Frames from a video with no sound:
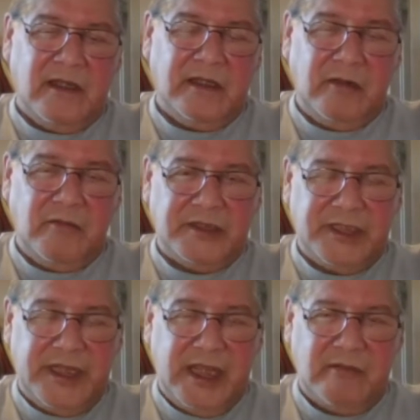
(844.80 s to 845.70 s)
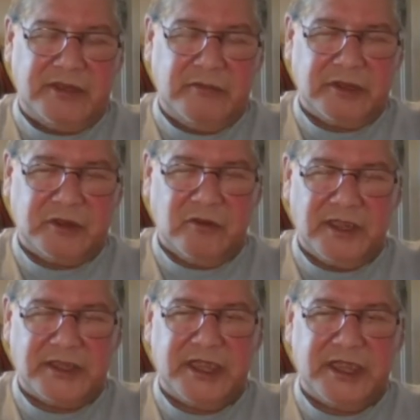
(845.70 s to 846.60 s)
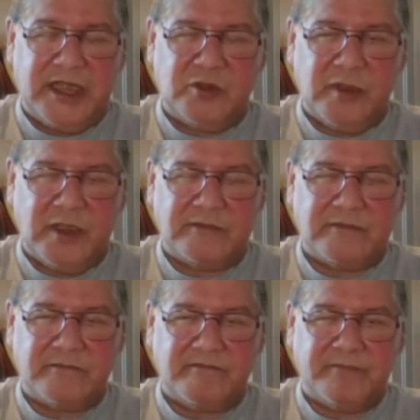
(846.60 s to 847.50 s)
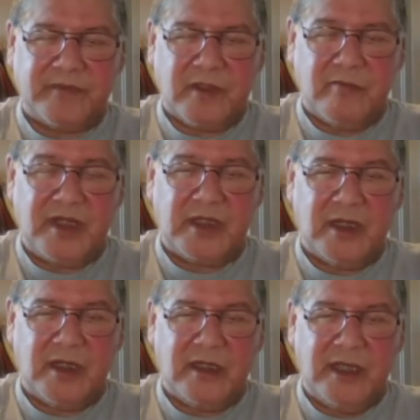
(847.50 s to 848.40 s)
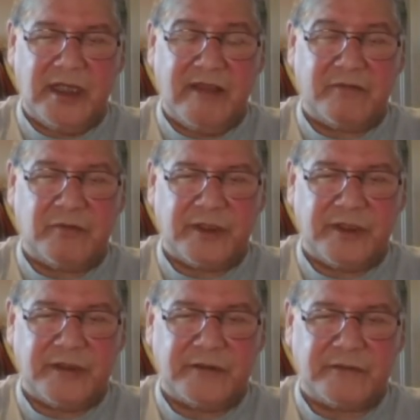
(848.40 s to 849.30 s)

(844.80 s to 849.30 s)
And then when she came, she was told that she had to uh, bring a, a gift with her.